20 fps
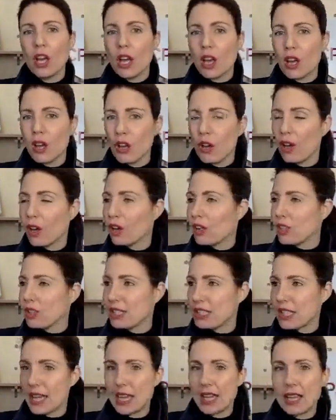her
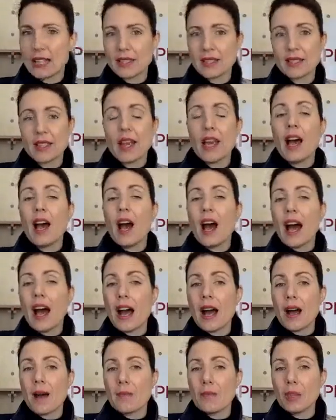dad's
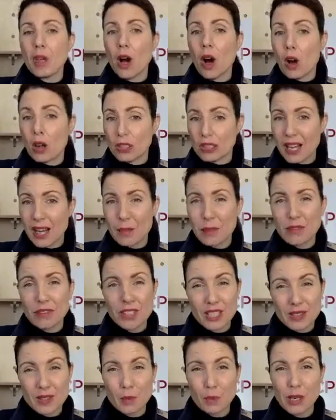hot cup of
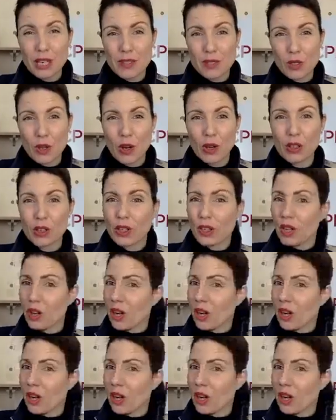Nespresso